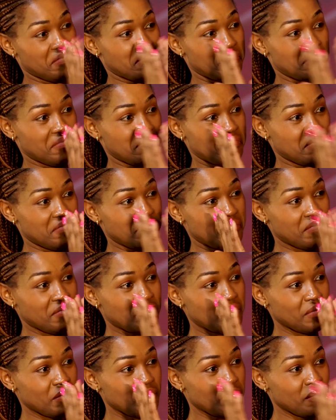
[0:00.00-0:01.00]
I
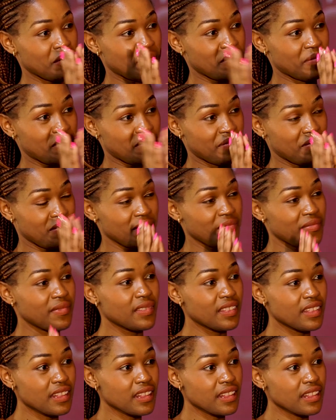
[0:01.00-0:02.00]
studied fashion, but
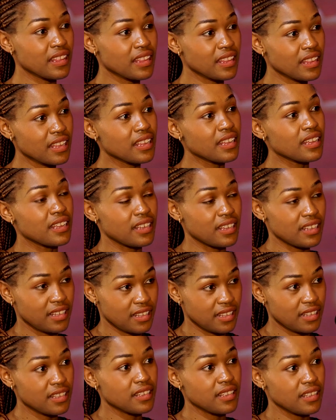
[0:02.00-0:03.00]
as a textile
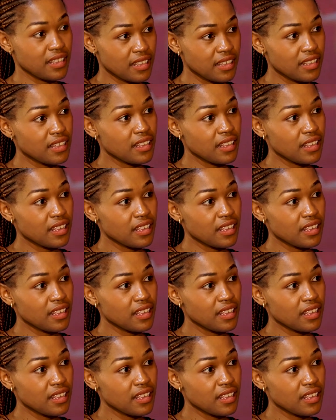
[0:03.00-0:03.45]
designer,